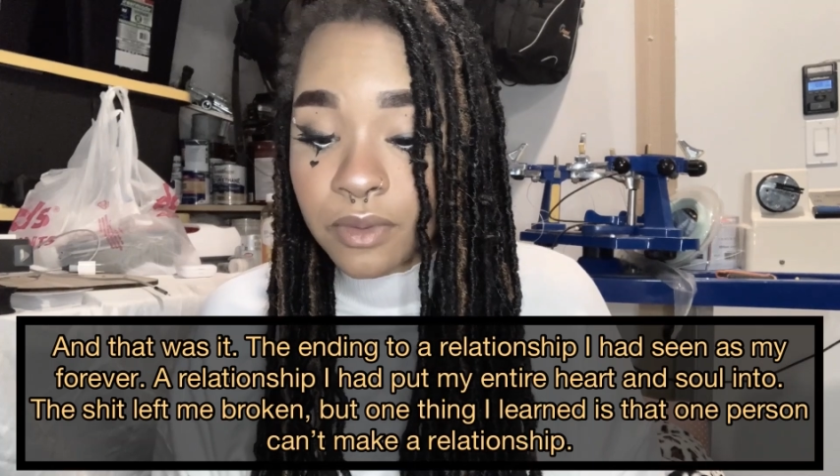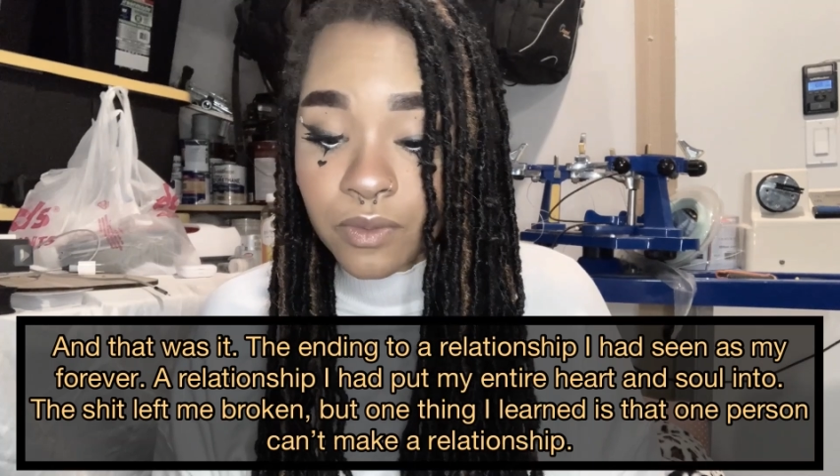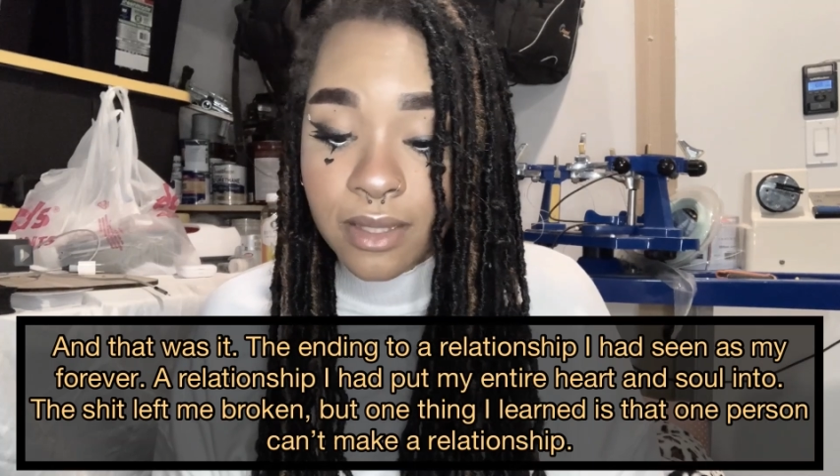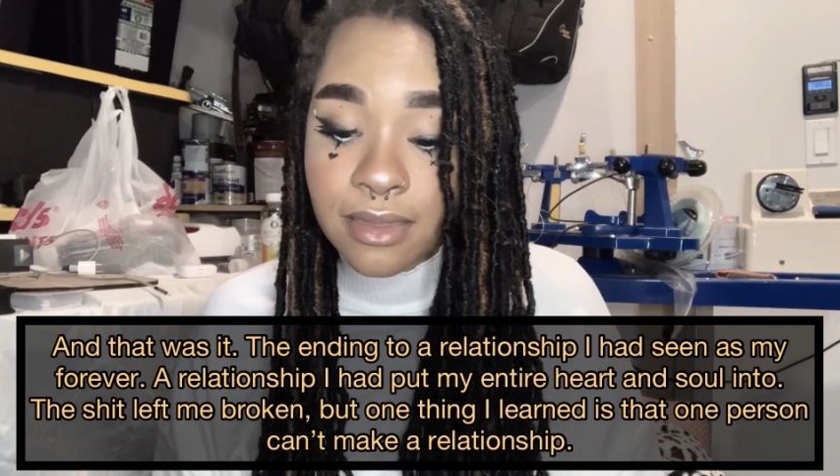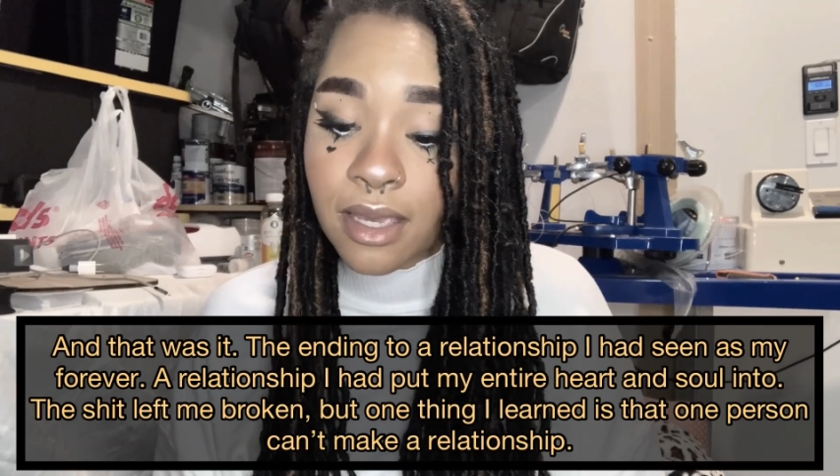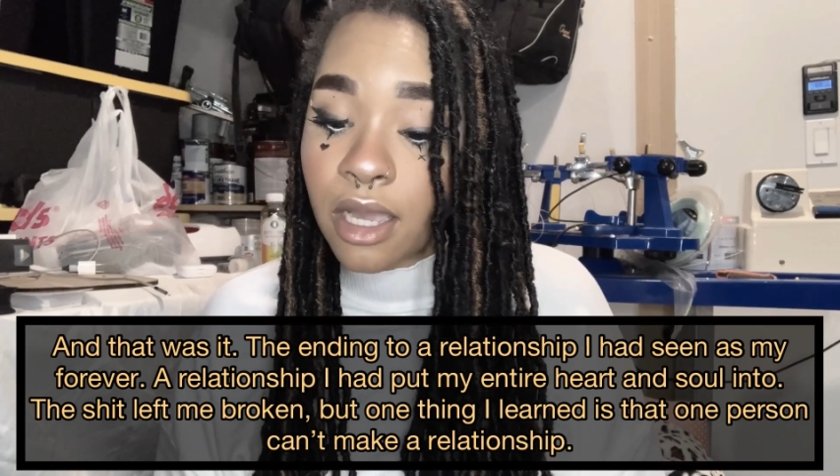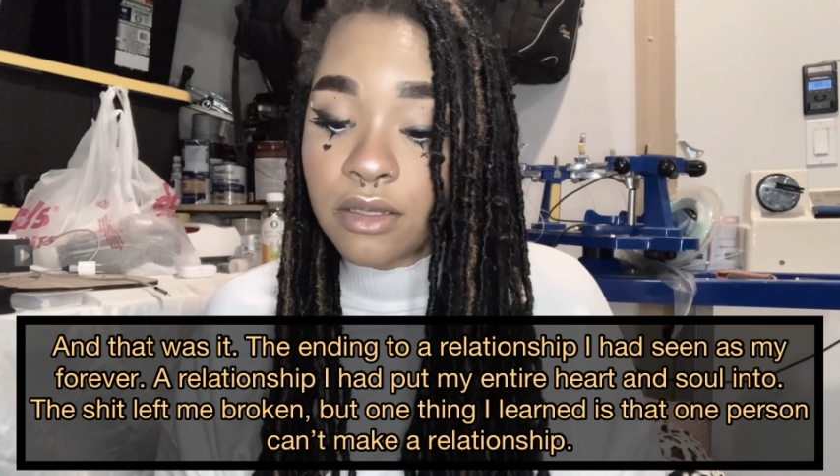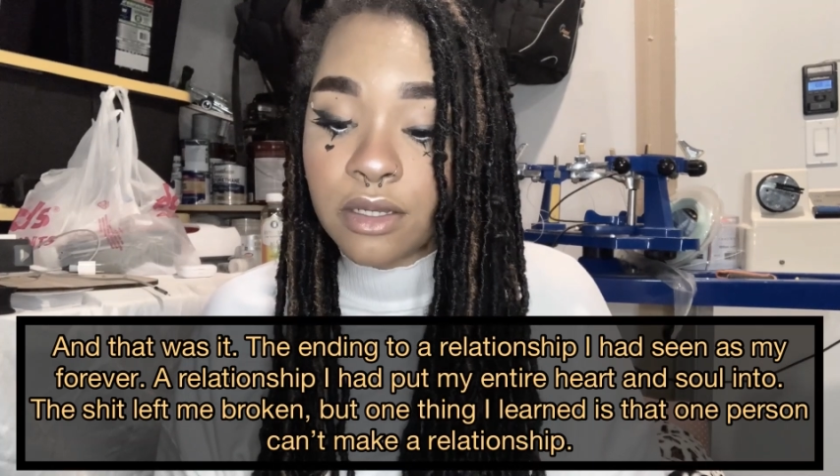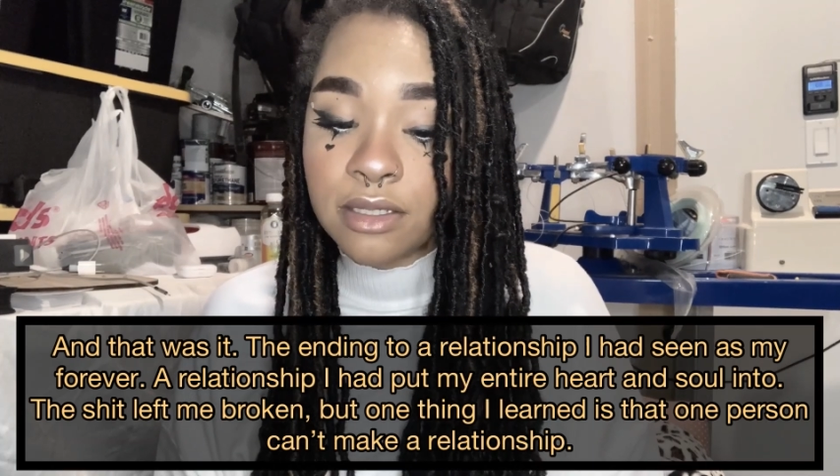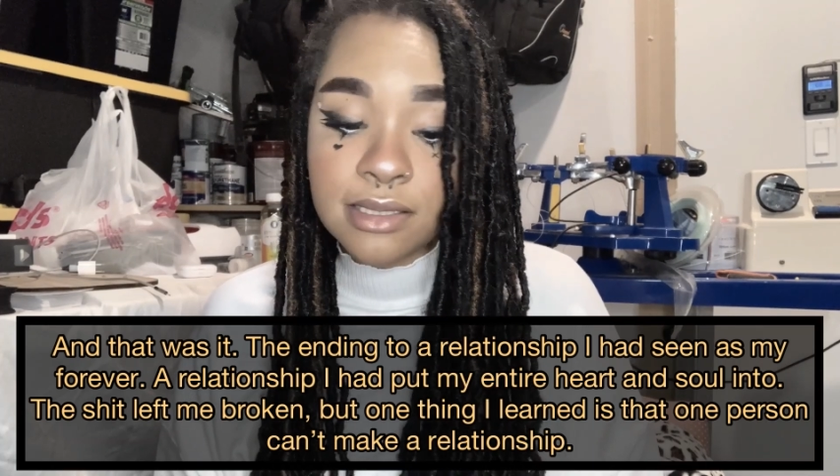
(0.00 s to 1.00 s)
but one thing I
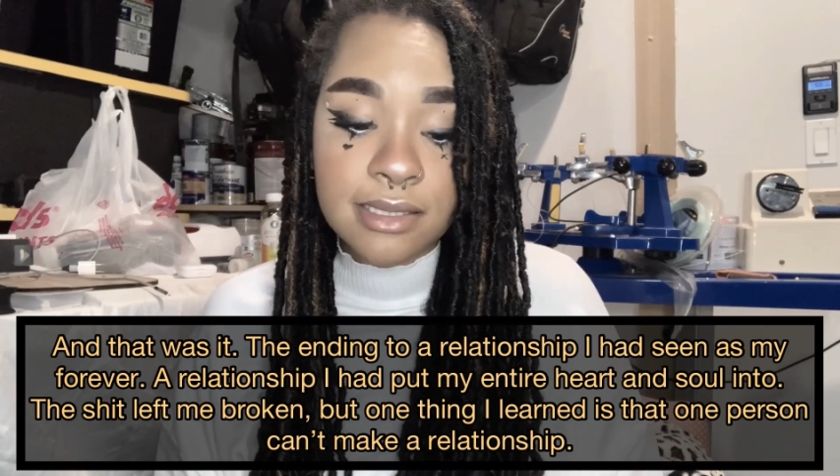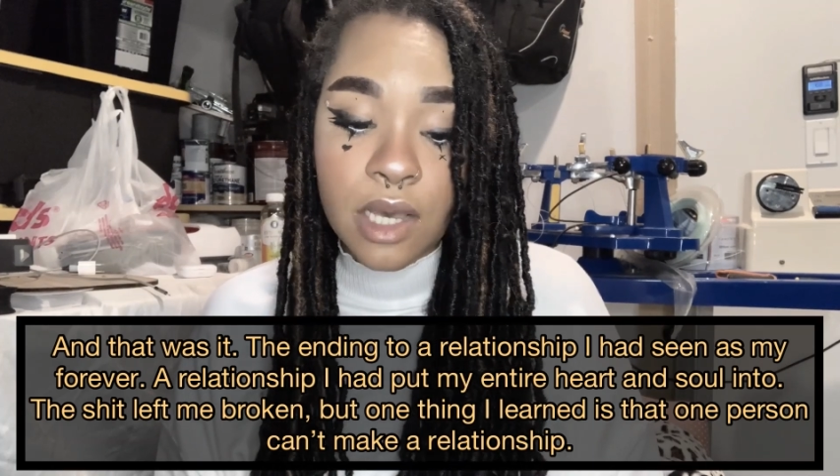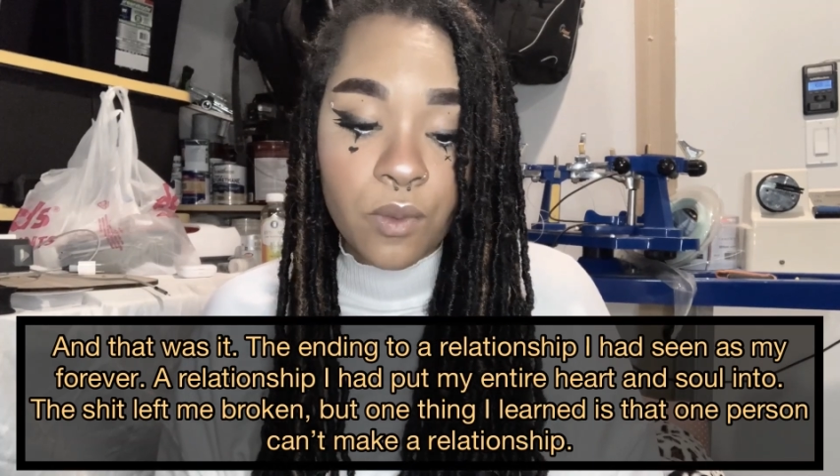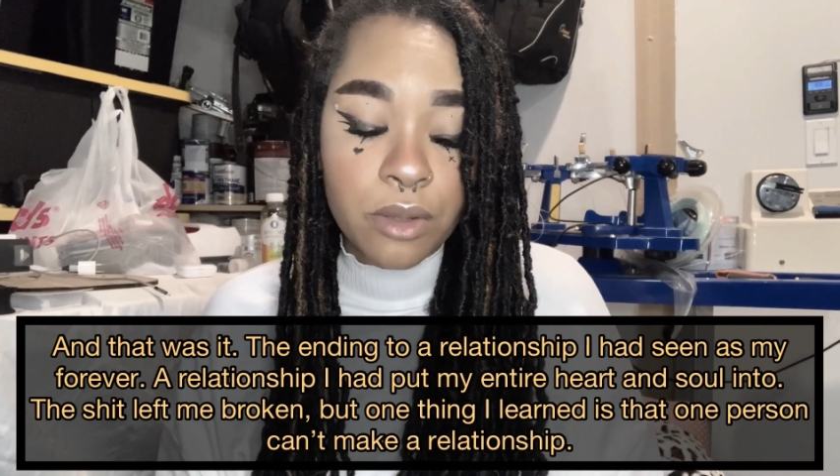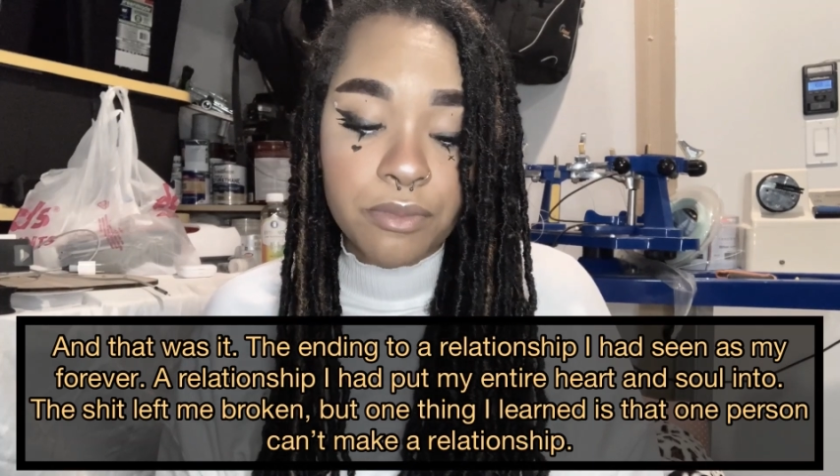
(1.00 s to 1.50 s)
learned is that one